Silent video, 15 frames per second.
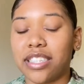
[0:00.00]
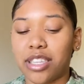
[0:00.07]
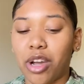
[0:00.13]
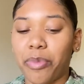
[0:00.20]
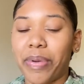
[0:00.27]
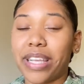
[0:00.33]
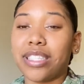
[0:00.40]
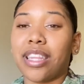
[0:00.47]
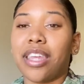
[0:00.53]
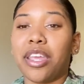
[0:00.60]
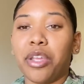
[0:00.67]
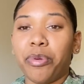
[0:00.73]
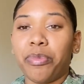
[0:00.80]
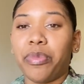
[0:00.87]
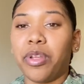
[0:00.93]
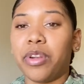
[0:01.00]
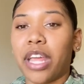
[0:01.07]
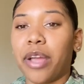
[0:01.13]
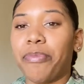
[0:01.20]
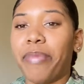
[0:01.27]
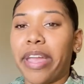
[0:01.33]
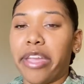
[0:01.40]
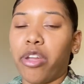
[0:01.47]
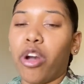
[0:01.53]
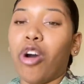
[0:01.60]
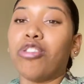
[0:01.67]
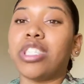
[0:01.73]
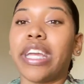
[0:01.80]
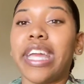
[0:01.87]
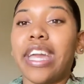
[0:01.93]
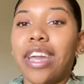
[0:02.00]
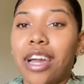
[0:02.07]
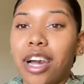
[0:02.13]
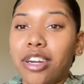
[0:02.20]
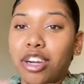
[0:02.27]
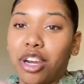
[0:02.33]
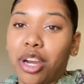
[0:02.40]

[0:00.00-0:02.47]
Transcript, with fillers: So basically, you they make you hold your hand under your